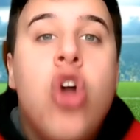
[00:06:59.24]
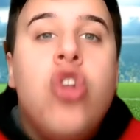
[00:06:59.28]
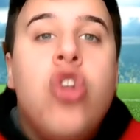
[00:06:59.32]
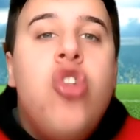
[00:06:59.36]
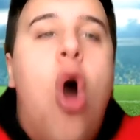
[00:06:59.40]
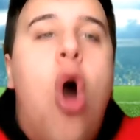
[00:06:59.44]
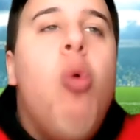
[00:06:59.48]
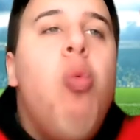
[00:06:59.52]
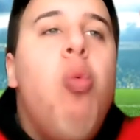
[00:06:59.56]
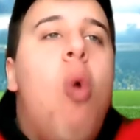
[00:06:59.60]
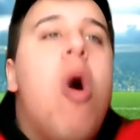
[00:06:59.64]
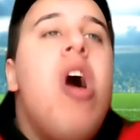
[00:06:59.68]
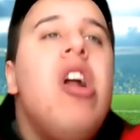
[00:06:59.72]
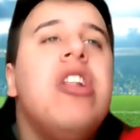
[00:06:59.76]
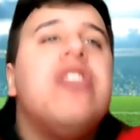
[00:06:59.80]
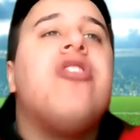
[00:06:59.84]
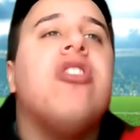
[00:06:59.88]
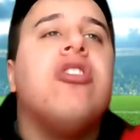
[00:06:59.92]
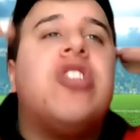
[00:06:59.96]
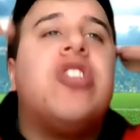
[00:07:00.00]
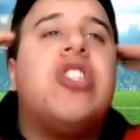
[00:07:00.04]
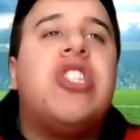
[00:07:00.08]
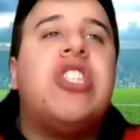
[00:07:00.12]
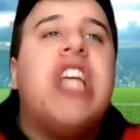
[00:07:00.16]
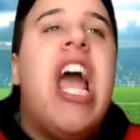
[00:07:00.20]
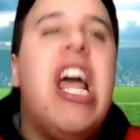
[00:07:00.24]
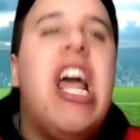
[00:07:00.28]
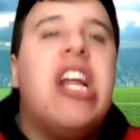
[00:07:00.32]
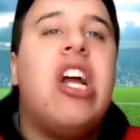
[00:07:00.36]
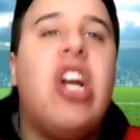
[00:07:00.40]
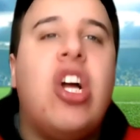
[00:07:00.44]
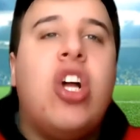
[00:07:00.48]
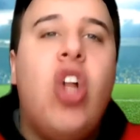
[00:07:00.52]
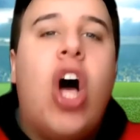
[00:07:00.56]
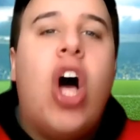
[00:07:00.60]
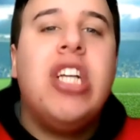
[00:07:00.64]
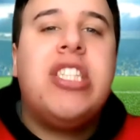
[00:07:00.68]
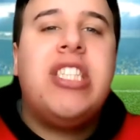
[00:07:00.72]
No wonder Santa
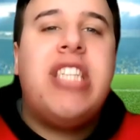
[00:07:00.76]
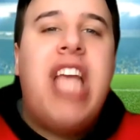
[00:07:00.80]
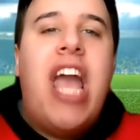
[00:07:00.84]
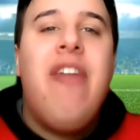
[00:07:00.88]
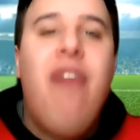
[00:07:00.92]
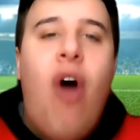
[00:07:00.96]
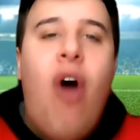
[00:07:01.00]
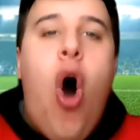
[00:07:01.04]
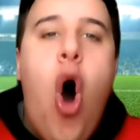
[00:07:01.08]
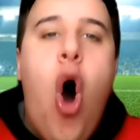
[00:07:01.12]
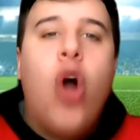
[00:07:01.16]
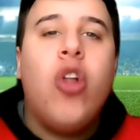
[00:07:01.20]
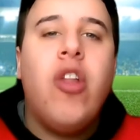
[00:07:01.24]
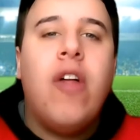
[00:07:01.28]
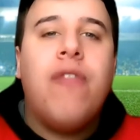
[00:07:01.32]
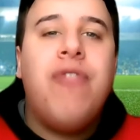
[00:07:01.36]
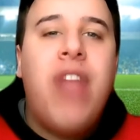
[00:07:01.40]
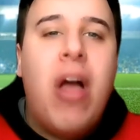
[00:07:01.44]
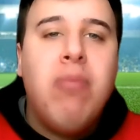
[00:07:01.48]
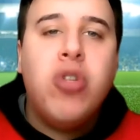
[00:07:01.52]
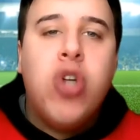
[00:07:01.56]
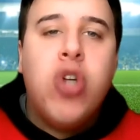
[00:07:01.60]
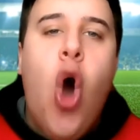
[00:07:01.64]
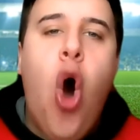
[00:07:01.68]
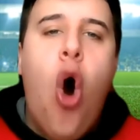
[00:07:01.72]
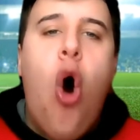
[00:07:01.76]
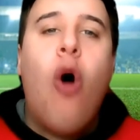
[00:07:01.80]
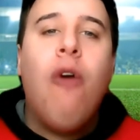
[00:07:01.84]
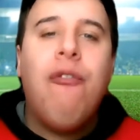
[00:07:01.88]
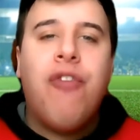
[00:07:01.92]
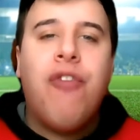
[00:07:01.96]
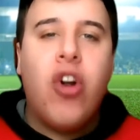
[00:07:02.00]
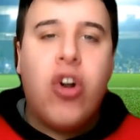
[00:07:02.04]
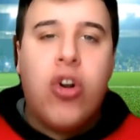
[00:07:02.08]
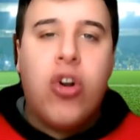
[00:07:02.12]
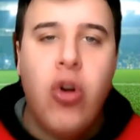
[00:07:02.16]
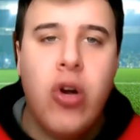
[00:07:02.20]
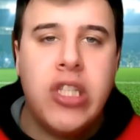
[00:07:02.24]
Claus gave all of them coal
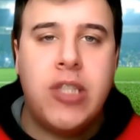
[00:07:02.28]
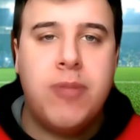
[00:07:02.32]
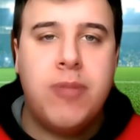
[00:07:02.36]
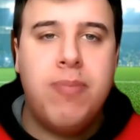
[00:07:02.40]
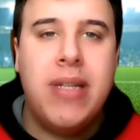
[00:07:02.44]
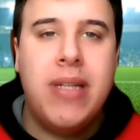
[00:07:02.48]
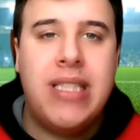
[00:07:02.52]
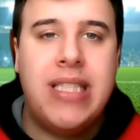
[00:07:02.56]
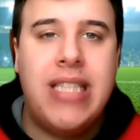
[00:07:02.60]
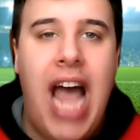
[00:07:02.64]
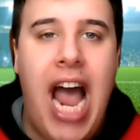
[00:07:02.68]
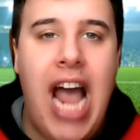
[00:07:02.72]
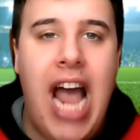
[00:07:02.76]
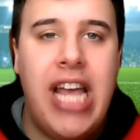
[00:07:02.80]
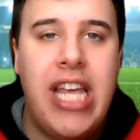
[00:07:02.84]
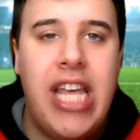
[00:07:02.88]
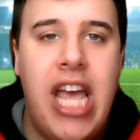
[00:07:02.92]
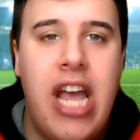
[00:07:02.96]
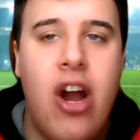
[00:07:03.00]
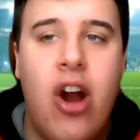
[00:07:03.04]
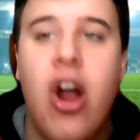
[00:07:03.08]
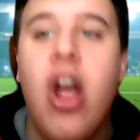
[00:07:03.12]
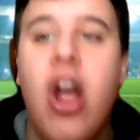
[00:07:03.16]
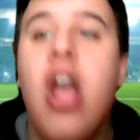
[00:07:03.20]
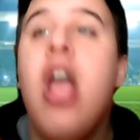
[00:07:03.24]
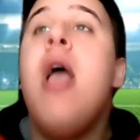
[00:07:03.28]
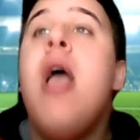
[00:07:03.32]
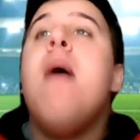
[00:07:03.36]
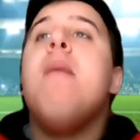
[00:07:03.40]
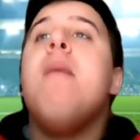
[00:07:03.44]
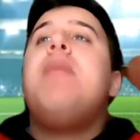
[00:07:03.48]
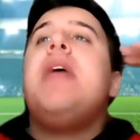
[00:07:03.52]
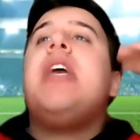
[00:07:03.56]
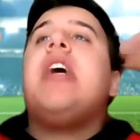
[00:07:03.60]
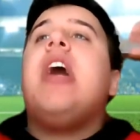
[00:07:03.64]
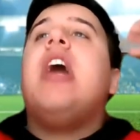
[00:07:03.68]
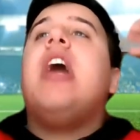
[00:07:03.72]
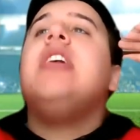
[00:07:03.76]
for Christmas that year,
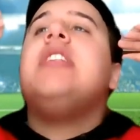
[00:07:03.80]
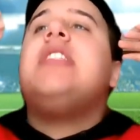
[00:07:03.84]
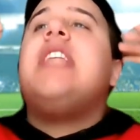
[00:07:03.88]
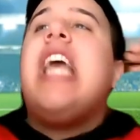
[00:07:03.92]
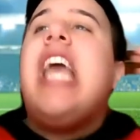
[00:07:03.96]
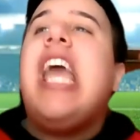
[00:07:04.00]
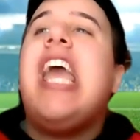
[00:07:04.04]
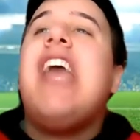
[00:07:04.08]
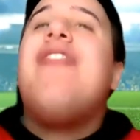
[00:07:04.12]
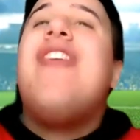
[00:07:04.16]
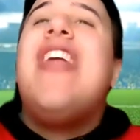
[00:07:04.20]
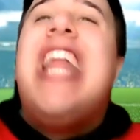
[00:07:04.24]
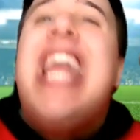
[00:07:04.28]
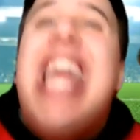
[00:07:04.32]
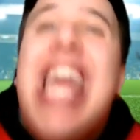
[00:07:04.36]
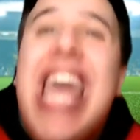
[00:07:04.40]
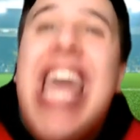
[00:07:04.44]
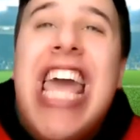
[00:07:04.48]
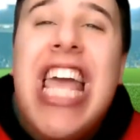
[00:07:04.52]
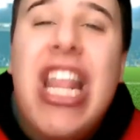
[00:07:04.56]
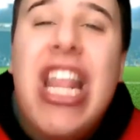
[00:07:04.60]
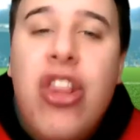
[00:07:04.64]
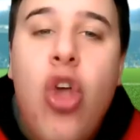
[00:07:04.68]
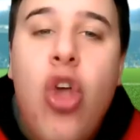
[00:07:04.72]
because even he